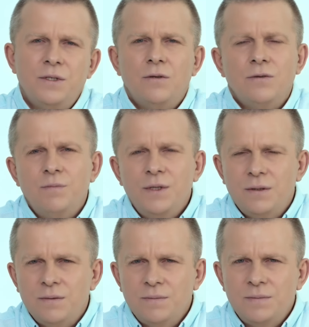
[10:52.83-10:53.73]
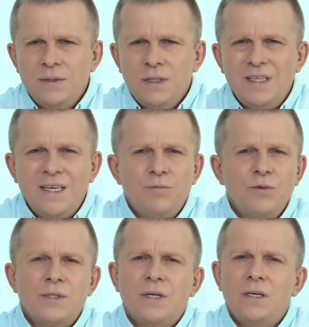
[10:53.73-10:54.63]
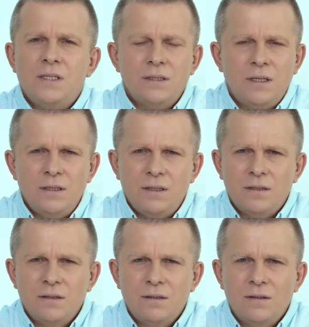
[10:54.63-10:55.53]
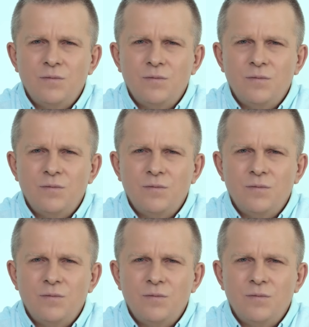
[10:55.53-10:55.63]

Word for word: humans, do not stoop to their level.